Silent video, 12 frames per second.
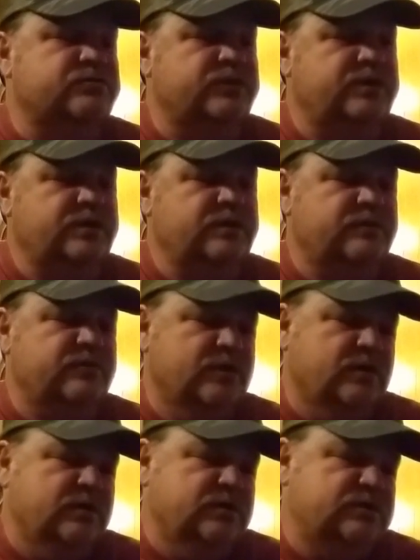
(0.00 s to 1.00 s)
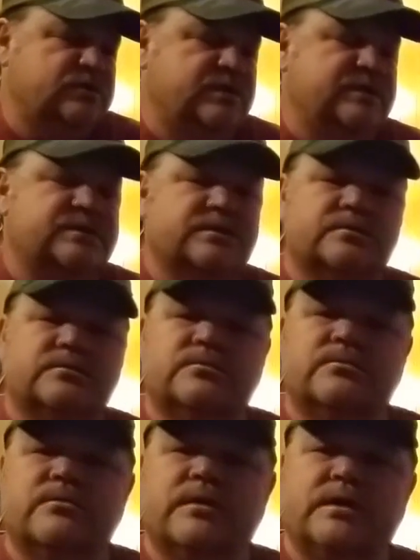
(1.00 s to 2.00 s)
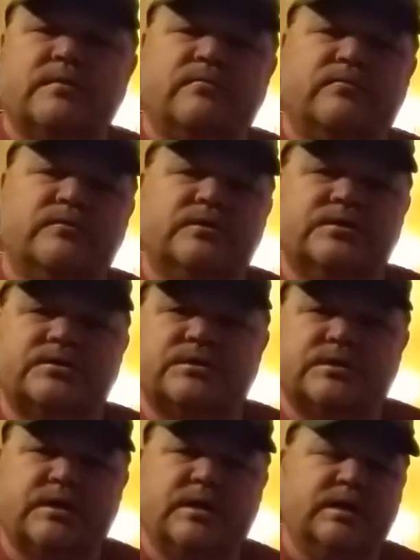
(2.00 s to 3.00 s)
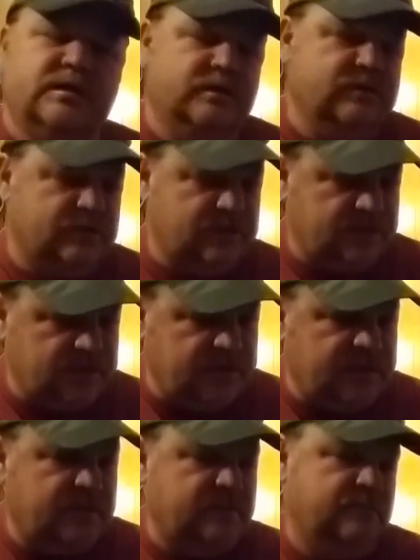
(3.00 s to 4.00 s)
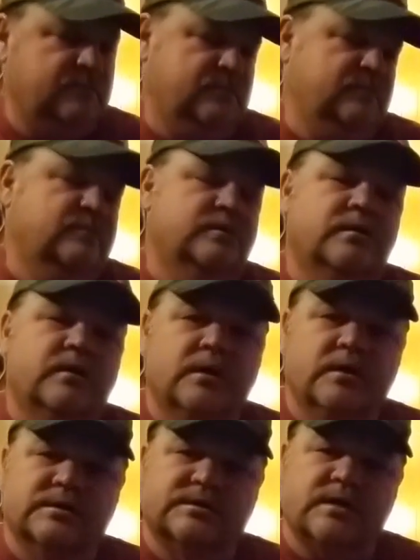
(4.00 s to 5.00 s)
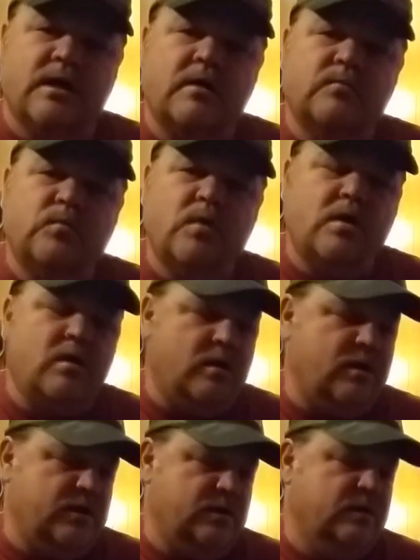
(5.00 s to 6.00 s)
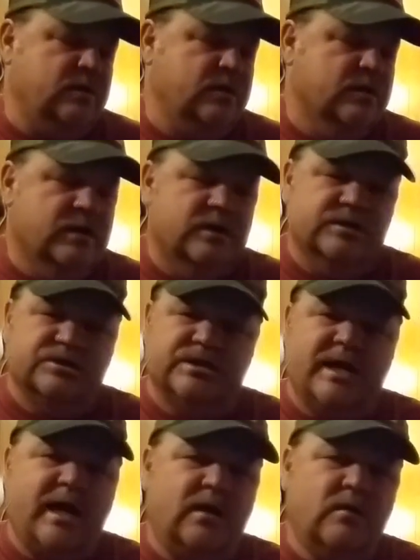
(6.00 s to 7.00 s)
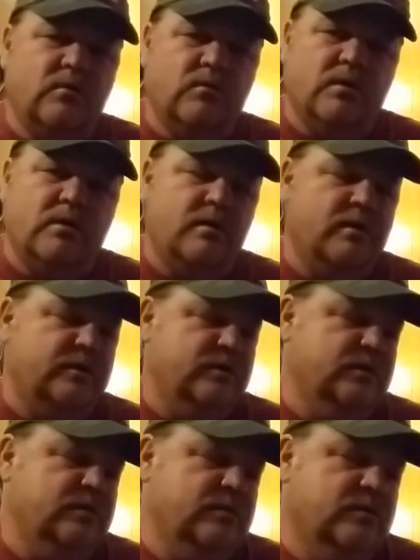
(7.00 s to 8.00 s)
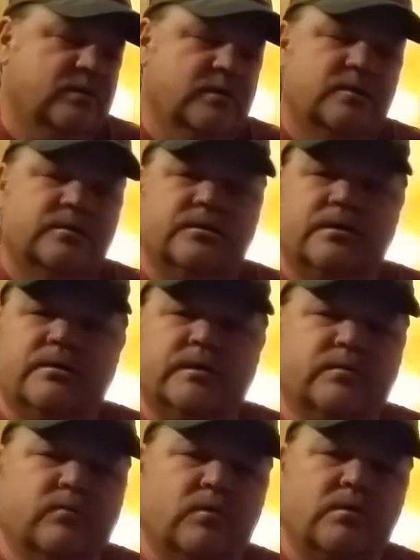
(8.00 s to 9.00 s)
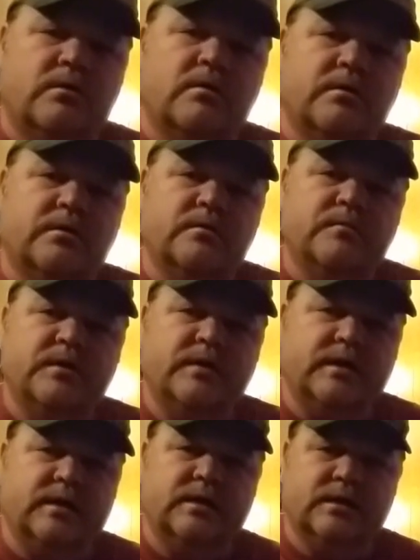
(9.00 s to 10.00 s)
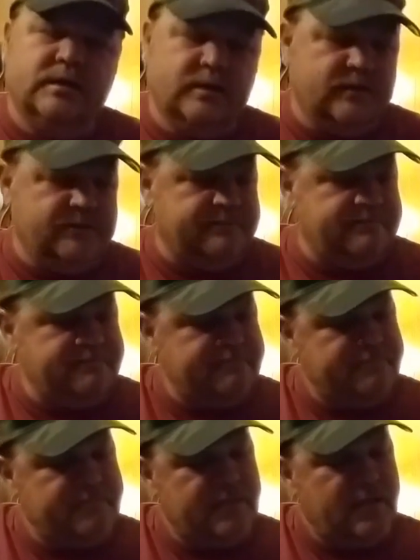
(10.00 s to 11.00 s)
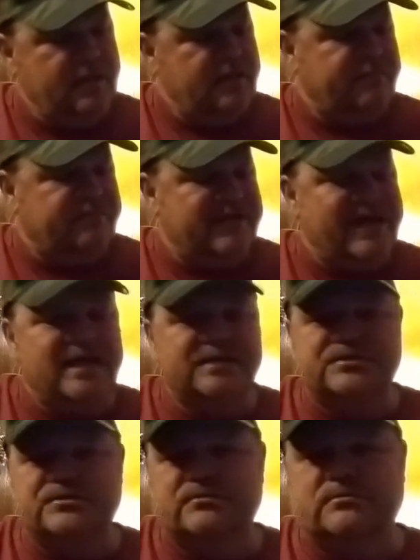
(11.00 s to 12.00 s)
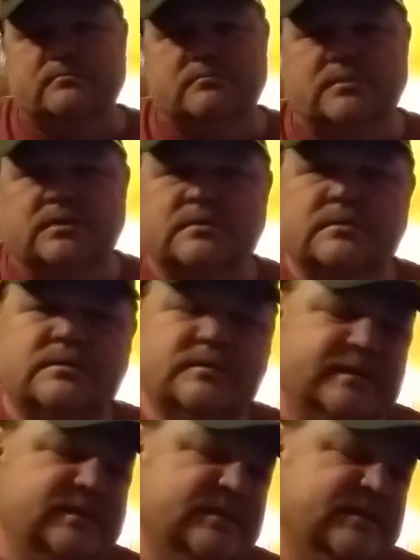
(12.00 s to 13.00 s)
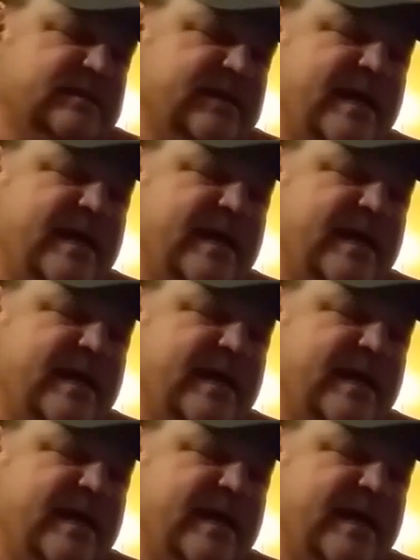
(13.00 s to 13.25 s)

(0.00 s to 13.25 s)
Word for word: reef, chasing a redfish tail salt water, shallow water, dirty water, babe. I've got your mud and